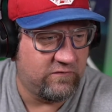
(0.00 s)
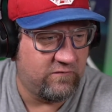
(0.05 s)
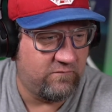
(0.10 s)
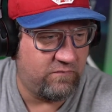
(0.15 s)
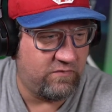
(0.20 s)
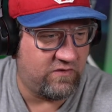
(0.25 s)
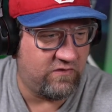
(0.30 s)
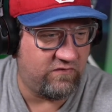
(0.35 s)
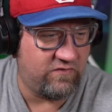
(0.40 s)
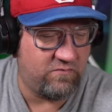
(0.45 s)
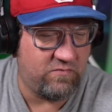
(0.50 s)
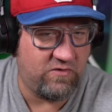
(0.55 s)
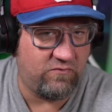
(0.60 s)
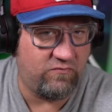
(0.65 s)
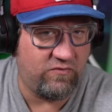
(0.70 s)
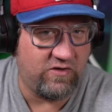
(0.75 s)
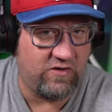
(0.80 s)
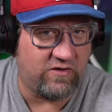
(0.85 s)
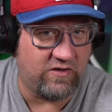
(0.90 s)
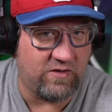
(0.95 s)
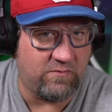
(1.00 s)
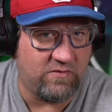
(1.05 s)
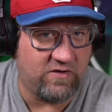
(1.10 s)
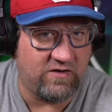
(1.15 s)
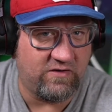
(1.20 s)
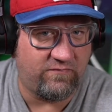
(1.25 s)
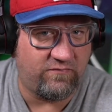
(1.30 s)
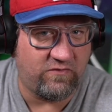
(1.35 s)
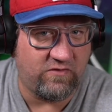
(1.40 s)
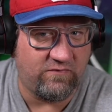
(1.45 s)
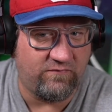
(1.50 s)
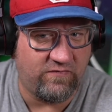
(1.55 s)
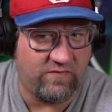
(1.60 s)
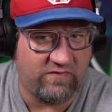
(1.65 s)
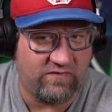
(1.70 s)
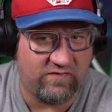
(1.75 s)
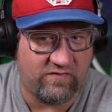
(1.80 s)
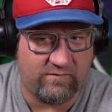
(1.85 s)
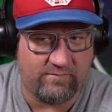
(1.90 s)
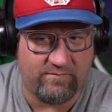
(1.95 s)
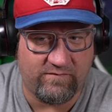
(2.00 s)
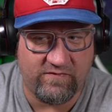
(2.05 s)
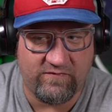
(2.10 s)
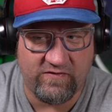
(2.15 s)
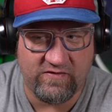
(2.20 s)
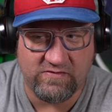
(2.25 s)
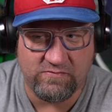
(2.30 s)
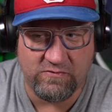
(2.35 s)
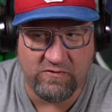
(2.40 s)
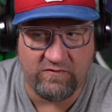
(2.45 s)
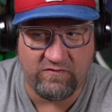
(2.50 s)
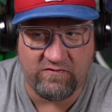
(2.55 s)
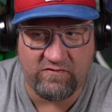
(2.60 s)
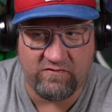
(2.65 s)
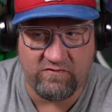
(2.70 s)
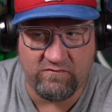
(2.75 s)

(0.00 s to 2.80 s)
Because I mean, really, I mean, if it's supposed